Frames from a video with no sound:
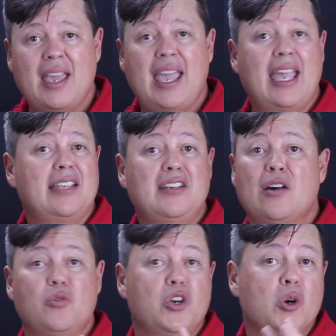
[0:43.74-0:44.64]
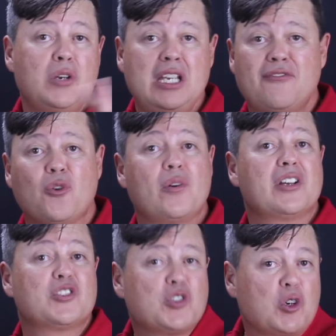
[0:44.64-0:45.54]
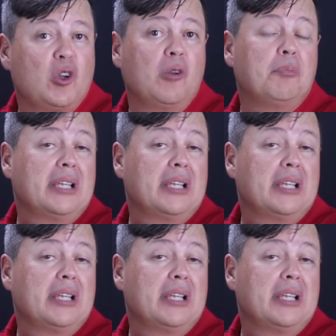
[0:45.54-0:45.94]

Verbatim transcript: and no, no need for an external